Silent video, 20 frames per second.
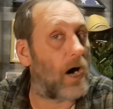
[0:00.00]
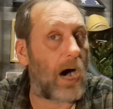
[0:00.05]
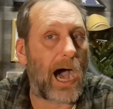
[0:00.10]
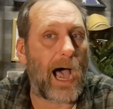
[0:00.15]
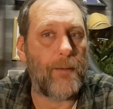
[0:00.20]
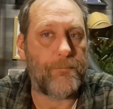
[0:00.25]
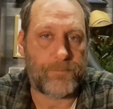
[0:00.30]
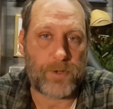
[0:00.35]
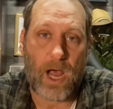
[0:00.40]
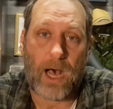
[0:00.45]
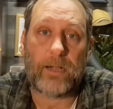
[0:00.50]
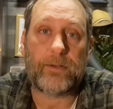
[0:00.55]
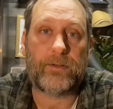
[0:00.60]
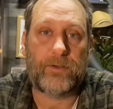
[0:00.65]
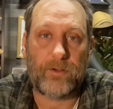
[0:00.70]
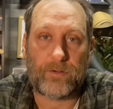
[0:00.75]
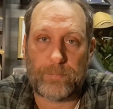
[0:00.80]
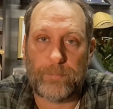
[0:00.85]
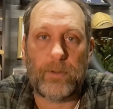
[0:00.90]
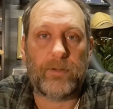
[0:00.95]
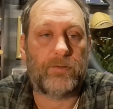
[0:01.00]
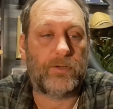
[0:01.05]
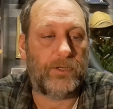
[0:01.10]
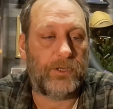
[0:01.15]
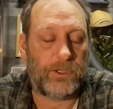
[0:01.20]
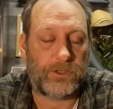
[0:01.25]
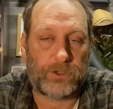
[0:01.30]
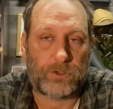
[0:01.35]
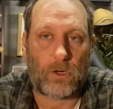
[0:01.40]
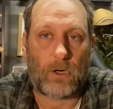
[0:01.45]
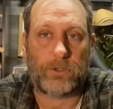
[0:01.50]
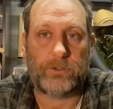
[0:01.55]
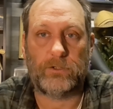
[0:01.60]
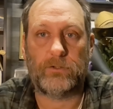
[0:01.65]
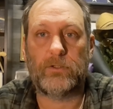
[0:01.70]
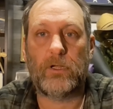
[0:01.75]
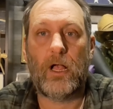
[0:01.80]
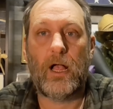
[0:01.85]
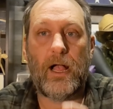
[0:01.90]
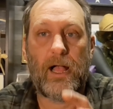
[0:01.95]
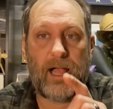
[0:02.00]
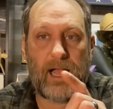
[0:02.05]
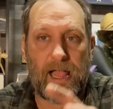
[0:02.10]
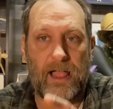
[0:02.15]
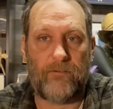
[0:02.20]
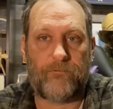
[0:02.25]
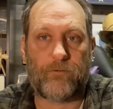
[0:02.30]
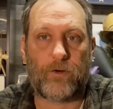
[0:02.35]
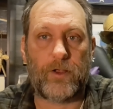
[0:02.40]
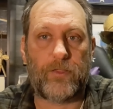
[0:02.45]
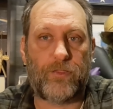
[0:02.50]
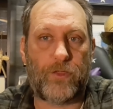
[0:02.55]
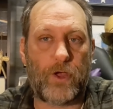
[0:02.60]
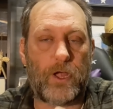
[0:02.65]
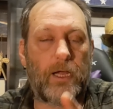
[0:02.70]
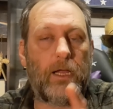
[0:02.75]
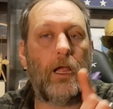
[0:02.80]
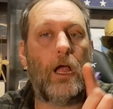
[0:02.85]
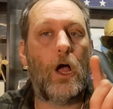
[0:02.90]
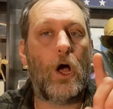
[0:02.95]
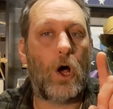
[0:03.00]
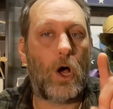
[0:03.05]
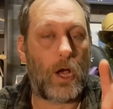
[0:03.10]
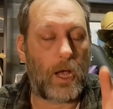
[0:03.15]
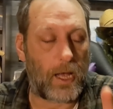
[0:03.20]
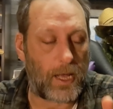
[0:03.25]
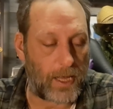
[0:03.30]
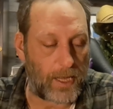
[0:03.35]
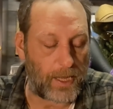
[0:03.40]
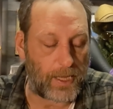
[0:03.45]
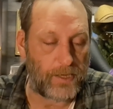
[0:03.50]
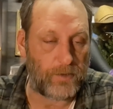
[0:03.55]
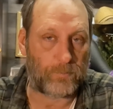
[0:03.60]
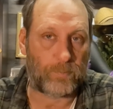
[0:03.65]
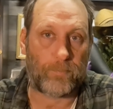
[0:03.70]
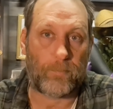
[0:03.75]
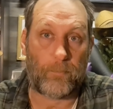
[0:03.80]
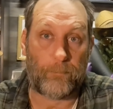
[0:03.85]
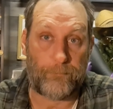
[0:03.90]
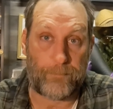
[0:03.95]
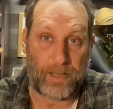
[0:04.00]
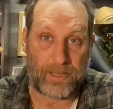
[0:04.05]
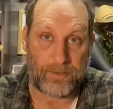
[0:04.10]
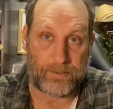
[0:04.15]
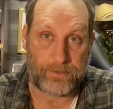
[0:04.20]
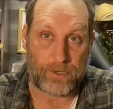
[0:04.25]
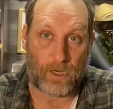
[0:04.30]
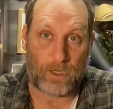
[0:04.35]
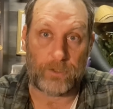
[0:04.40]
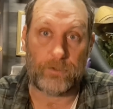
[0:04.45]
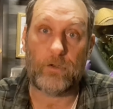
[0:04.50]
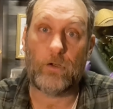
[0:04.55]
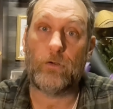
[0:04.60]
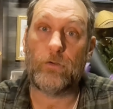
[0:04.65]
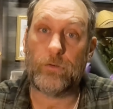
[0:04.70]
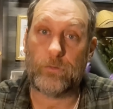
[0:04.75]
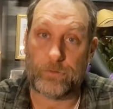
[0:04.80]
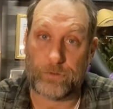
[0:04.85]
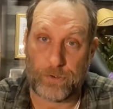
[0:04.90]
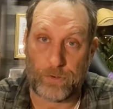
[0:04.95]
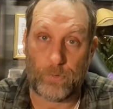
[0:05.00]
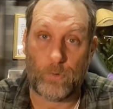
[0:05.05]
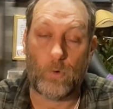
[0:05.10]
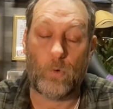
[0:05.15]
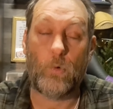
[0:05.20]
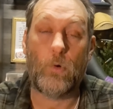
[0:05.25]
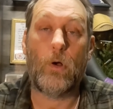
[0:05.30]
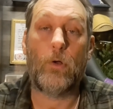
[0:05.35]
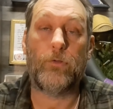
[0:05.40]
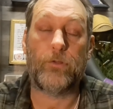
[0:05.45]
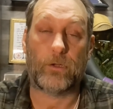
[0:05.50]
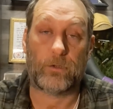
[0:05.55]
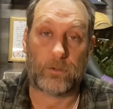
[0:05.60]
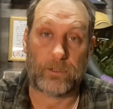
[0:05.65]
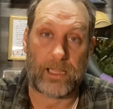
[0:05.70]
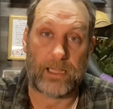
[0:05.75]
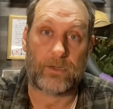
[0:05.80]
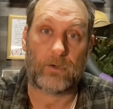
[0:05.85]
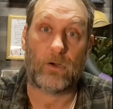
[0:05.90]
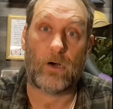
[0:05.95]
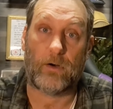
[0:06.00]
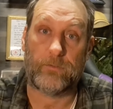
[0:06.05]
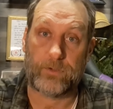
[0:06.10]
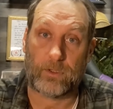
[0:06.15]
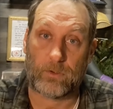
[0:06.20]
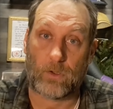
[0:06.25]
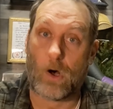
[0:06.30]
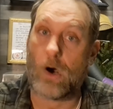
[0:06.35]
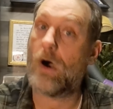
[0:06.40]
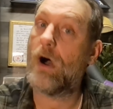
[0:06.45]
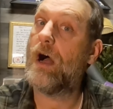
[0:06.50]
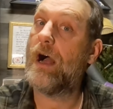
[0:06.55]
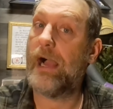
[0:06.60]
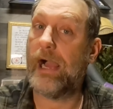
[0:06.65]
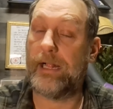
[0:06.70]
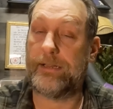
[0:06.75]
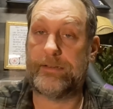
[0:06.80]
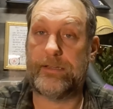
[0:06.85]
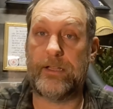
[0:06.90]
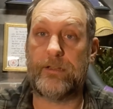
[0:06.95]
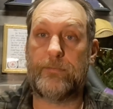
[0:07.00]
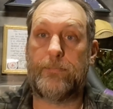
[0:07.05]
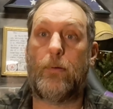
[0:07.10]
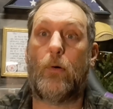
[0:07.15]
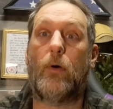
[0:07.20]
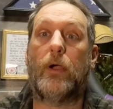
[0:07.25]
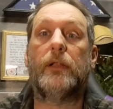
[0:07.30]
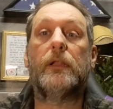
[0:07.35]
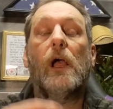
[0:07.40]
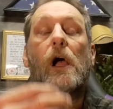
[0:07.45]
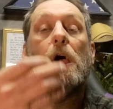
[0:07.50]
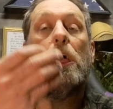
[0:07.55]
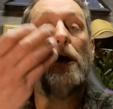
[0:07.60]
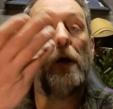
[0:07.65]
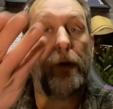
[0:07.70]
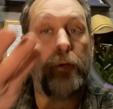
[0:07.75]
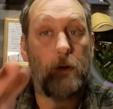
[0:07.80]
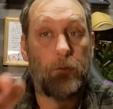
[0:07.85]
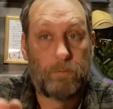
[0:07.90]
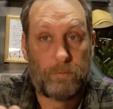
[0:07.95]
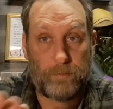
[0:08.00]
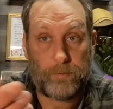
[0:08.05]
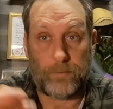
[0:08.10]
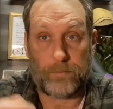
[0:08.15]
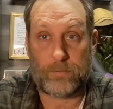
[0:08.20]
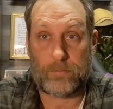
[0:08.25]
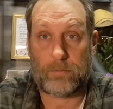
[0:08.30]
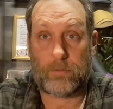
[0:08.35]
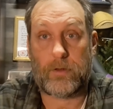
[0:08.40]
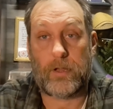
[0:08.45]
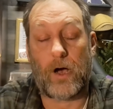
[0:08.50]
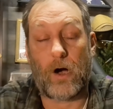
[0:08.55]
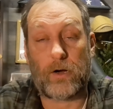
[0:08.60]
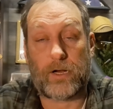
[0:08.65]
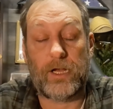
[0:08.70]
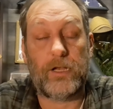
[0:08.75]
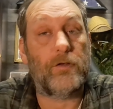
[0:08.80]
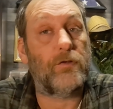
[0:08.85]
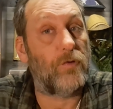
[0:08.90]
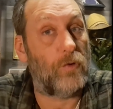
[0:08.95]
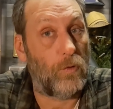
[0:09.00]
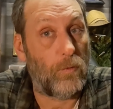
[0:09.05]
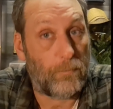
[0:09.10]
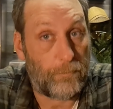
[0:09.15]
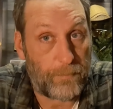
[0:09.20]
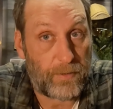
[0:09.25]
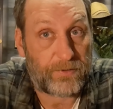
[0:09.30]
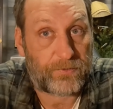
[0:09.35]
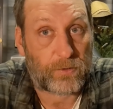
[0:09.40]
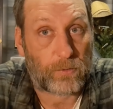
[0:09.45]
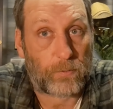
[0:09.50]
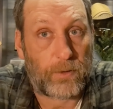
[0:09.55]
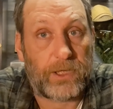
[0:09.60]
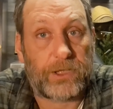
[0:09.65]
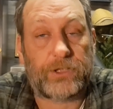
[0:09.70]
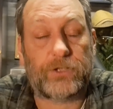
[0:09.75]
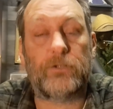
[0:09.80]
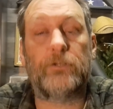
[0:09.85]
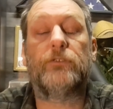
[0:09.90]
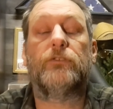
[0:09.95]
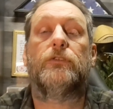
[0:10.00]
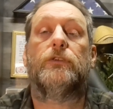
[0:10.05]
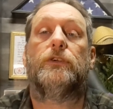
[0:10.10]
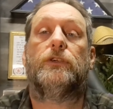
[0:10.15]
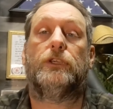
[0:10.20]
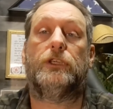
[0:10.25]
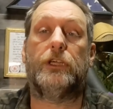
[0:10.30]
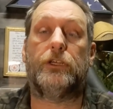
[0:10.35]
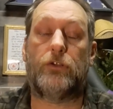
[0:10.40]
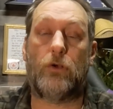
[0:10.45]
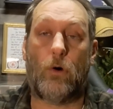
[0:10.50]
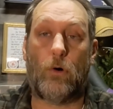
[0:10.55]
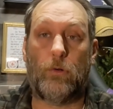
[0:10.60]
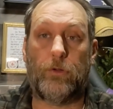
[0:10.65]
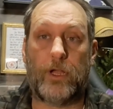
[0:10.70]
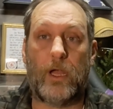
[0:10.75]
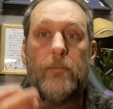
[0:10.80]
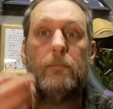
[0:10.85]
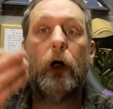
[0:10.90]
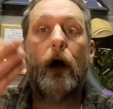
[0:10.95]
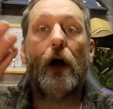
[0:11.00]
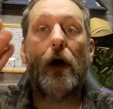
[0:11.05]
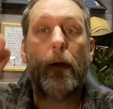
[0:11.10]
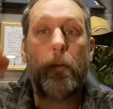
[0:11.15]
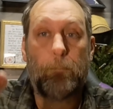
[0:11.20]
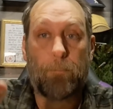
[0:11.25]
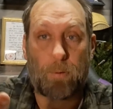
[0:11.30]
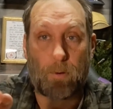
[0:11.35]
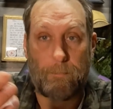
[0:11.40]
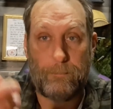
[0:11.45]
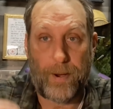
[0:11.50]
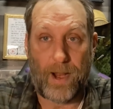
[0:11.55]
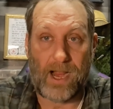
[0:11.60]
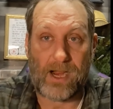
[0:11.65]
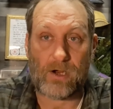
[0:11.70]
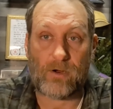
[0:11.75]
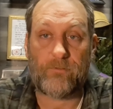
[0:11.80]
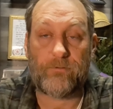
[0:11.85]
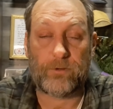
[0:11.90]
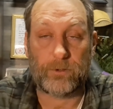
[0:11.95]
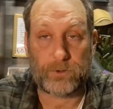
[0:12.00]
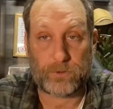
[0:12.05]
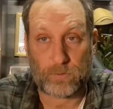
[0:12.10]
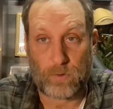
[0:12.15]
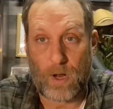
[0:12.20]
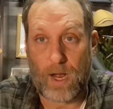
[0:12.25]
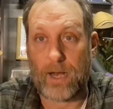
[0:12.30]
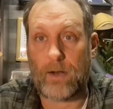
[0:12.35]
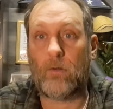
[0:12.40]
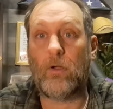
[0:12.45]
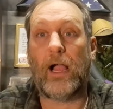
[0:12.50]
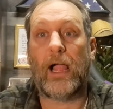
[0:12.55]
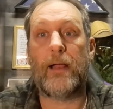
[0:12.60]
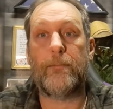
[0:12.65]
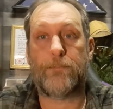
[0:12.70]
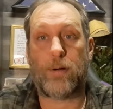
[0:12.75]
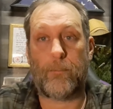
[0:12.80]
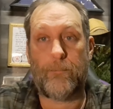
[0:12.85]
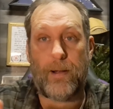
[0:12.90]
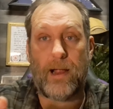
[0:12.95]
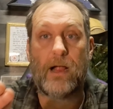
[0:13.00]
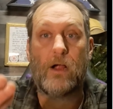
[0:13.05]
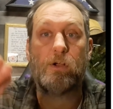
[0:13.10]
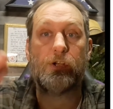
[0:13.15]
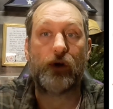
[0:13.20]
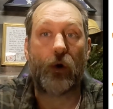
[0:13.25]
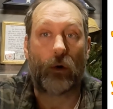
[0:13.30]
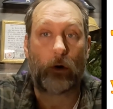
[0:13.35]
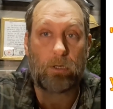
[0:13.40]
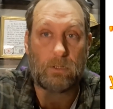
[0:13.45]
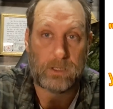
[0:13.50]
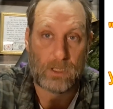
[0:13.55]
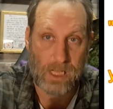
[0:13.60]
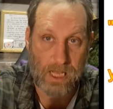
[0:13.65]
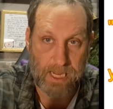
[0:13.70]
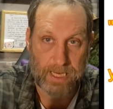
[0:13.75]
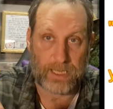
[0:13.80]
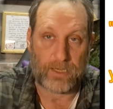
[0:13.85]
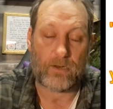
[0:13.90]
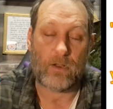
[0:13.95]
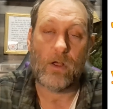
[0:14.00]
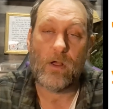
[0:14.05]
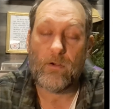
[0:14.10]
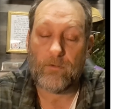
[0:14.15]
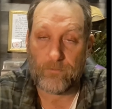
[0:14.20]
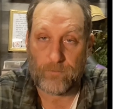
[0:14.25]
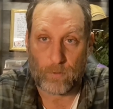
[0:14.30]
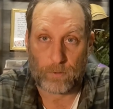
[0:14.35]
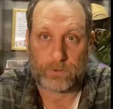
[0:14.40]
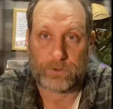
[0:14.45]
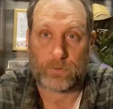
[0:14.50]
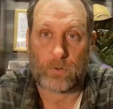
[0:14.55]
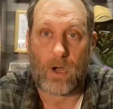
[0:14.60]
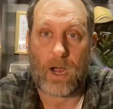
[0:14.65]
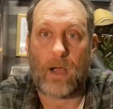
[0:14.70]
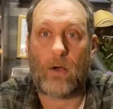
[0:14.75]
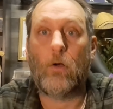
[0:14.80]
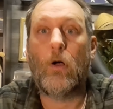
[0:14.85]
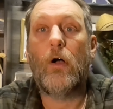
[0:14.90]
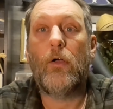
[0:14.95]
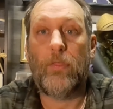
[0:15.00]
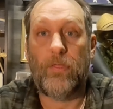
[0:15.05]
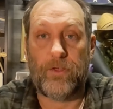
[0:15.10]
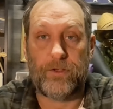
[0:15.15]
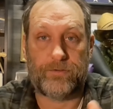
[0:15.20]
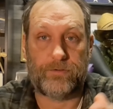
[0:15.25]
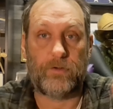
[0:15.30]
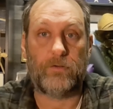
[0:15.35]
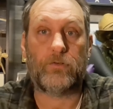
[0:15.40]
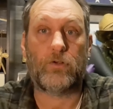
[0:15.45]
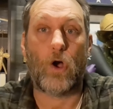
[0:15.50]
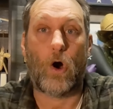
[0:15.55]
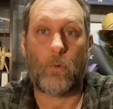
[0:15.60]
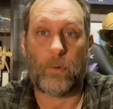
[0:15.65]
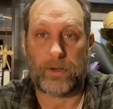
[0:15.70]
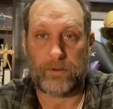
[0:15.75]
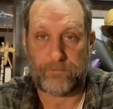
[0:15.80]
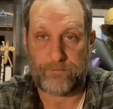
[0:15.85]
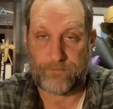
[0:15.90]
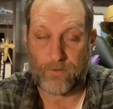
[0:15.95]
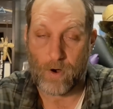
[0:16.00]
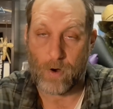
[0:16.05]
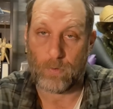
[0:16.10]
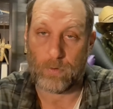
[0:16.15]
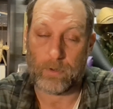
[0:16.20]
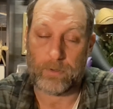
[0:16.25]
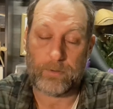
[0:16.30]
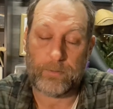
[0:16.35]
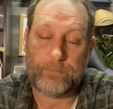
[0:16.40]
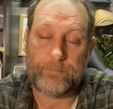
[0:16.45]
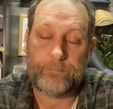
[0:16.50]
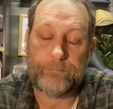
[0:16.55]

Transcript: I'm not dismissing the charges. Everything has been done to the letter of the law at this point. Talking to Mister Richards, she told him, prepare for trial and prepare your client for trial. This is going forward.